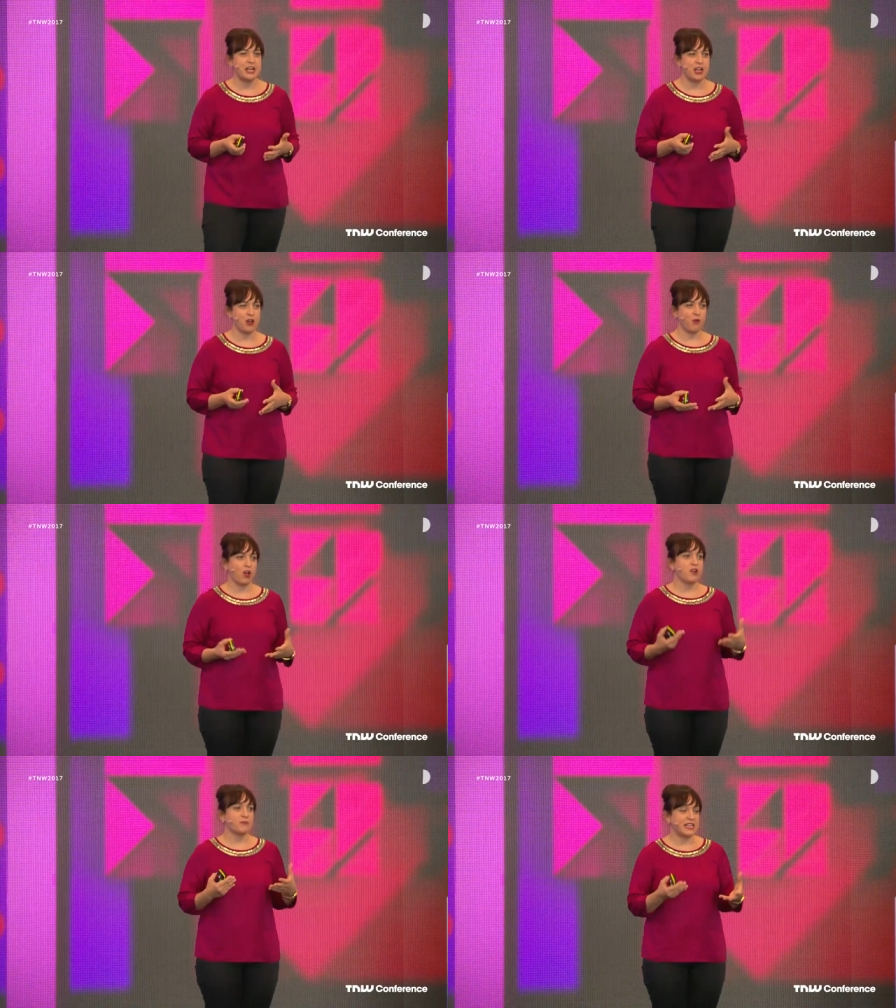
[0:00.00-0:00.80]
you know,
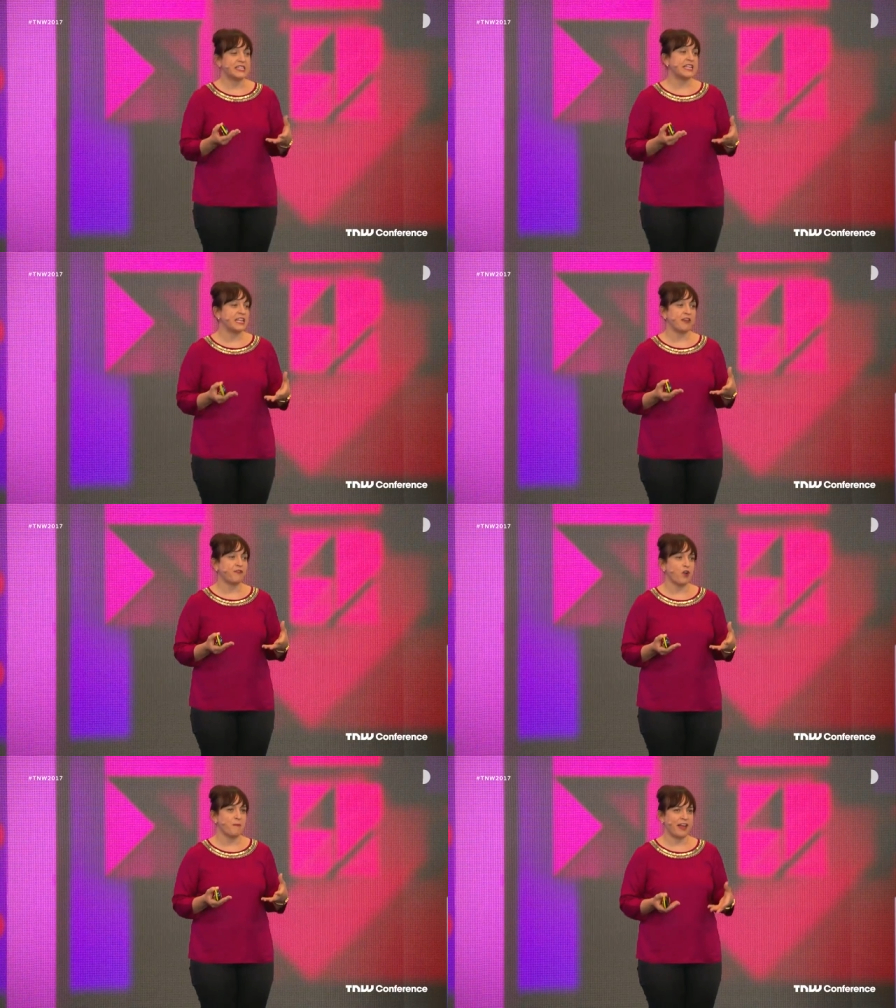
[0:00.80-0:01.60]
when the CD
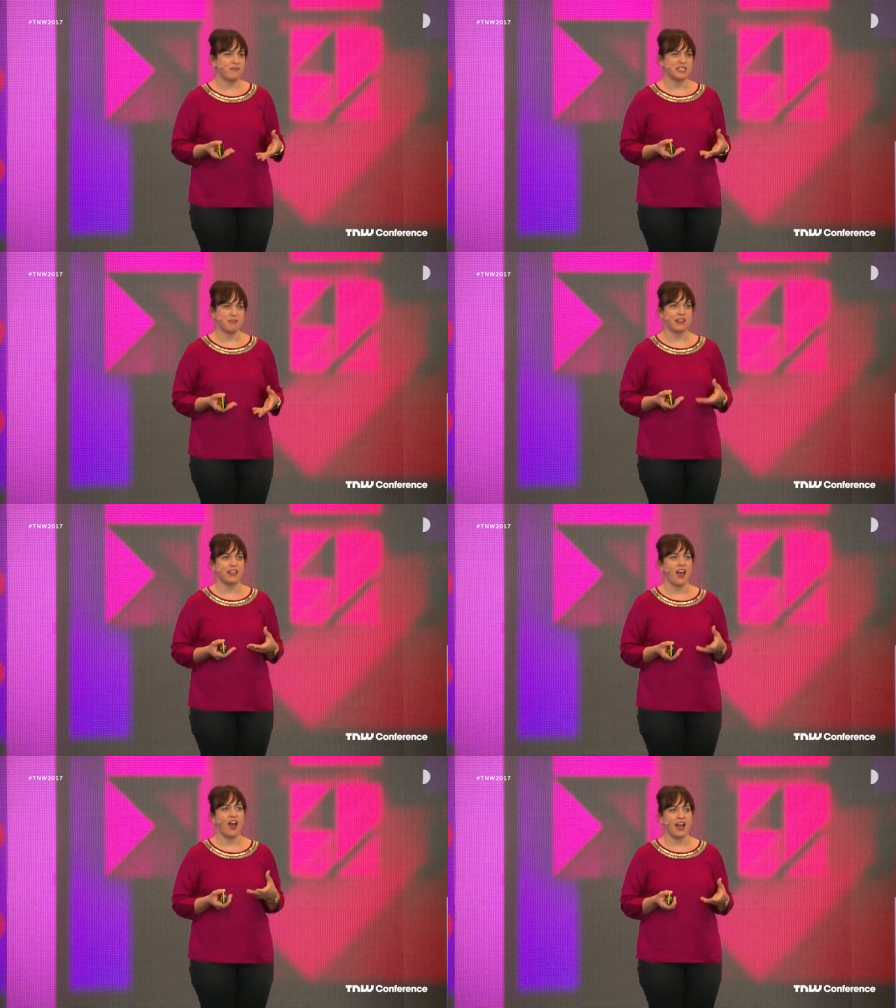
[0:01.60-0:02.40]
format was a
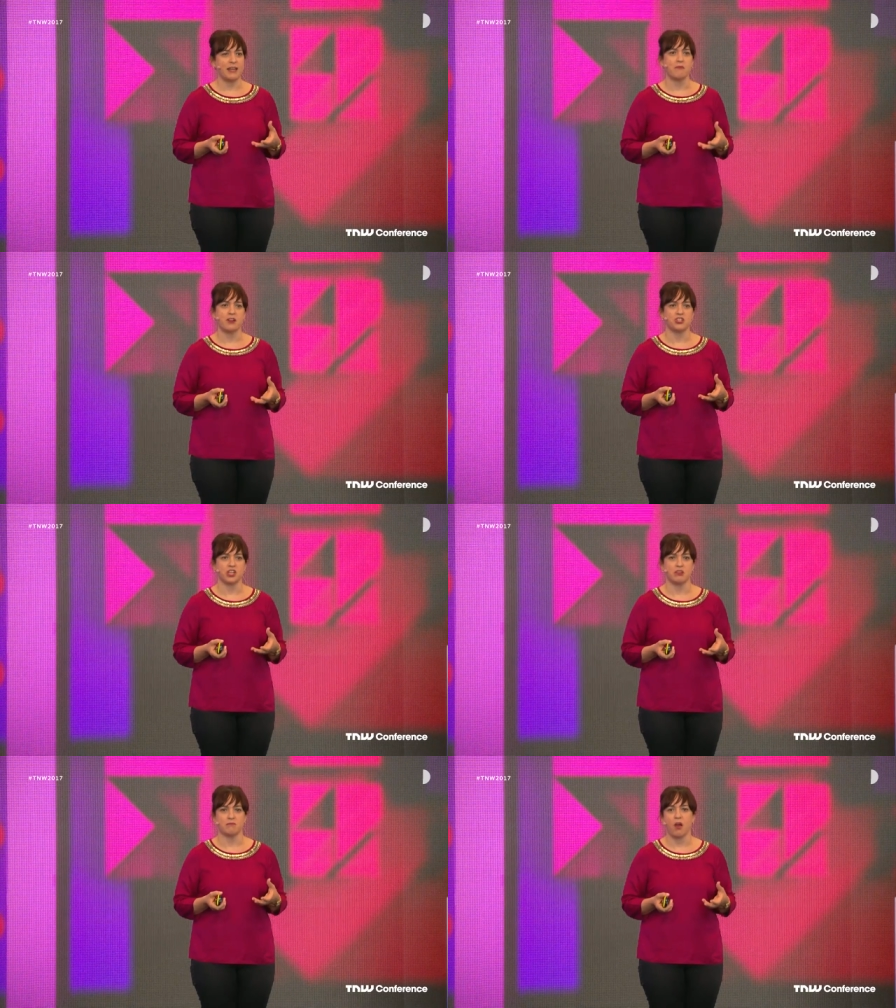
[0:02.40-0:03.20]
really high
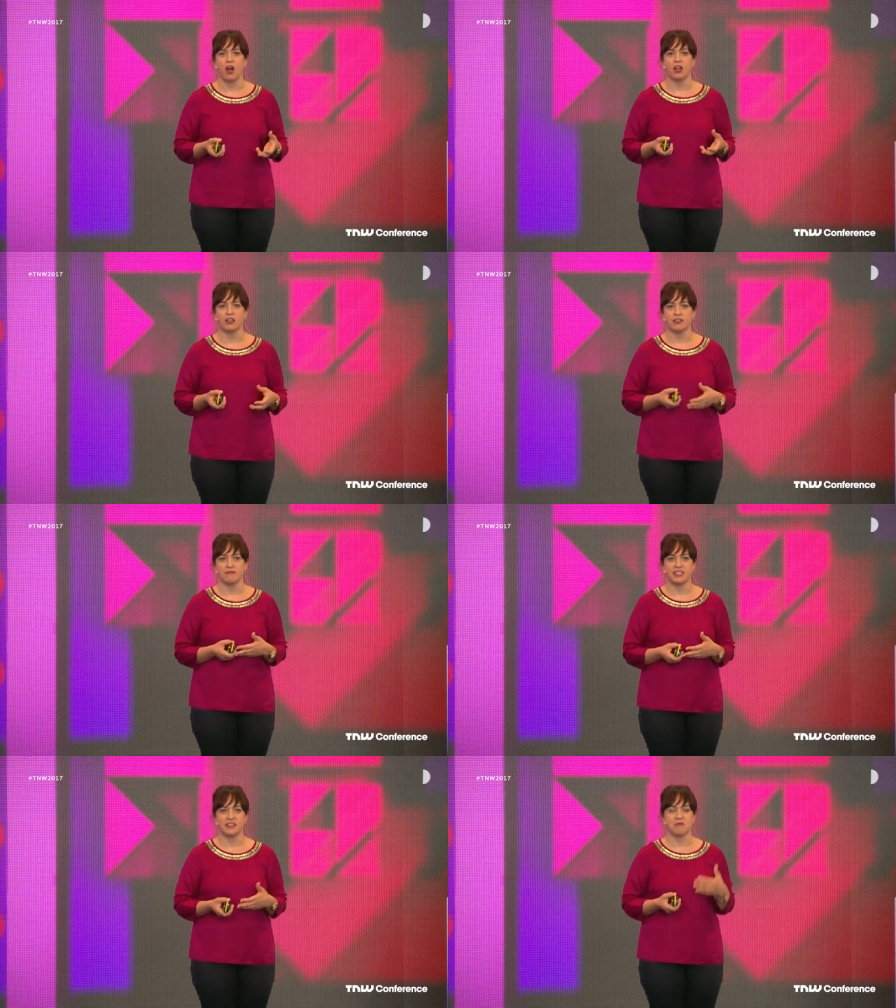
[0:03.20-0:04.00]
margin product, it
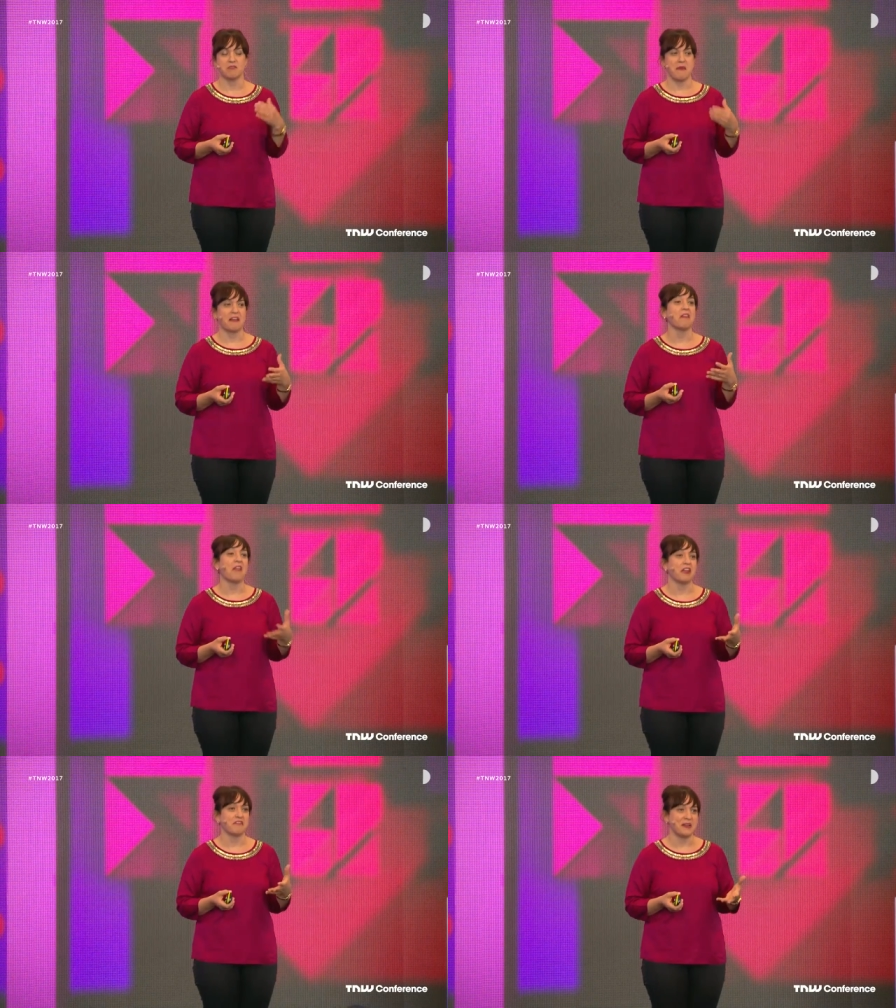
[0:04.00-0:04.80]
was, you could make a
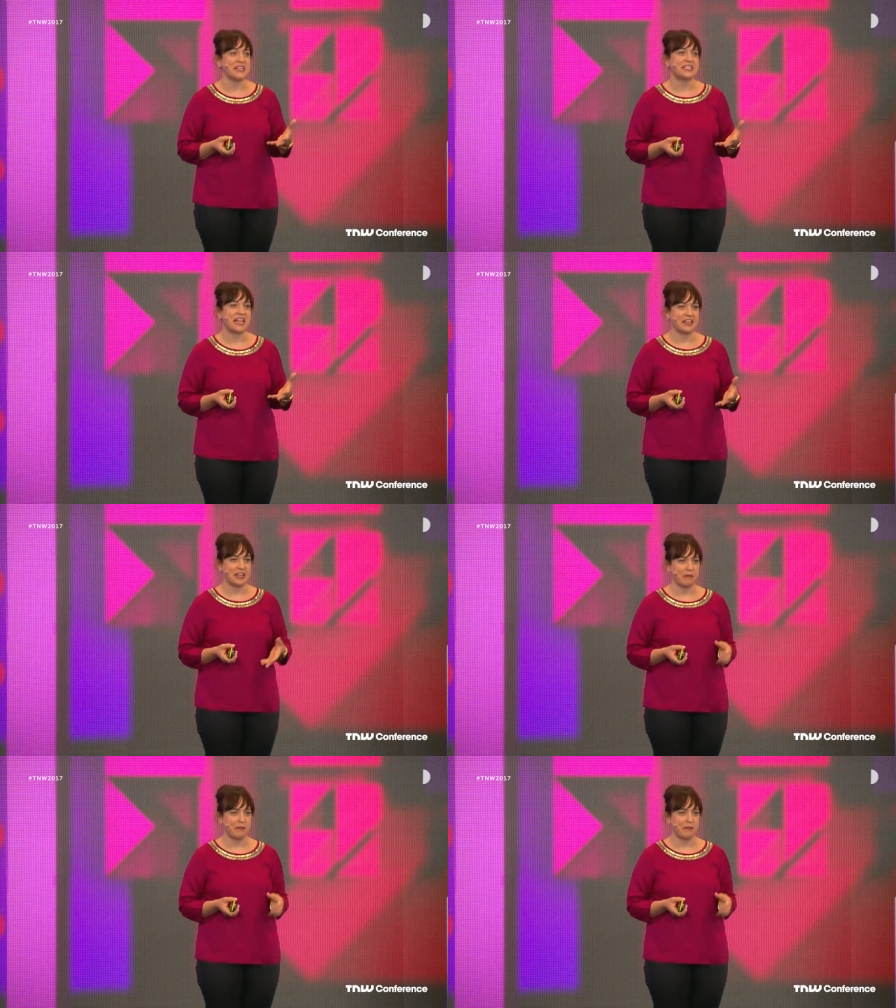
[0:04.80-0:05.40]
lot of money selling